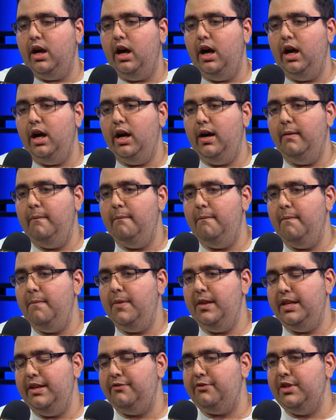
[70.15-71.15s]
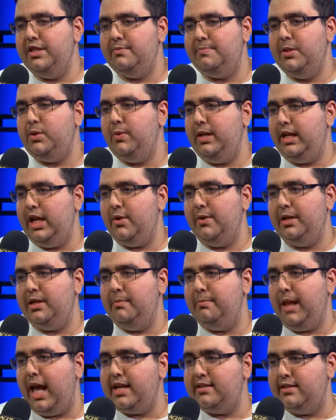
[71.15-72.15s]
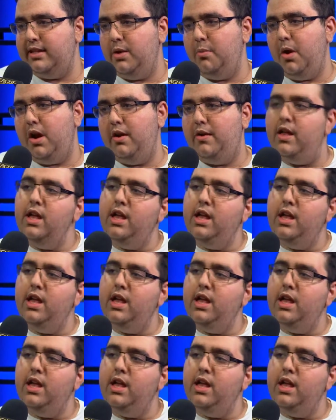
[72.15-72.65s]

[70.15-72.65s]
The difference between here and Complexity, where